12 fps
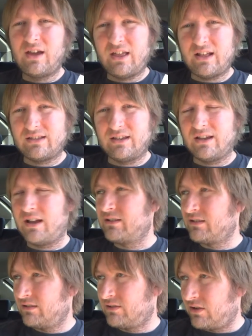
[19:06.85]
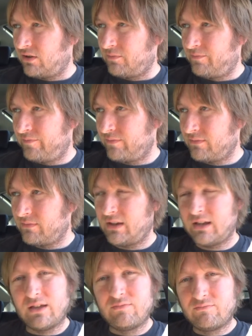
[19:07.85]
That's it, guys. So,
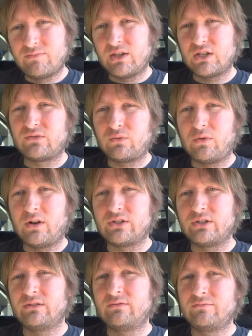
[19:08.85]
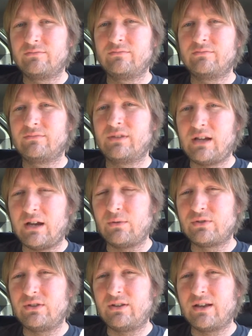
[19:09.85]
again, thanks for watching. I
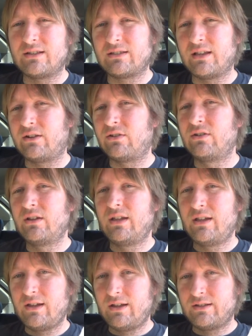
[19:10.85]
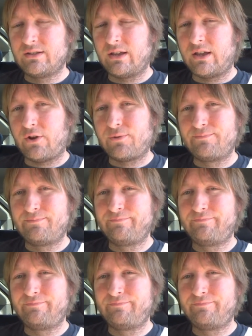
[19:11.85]
will see you guys later. Take care.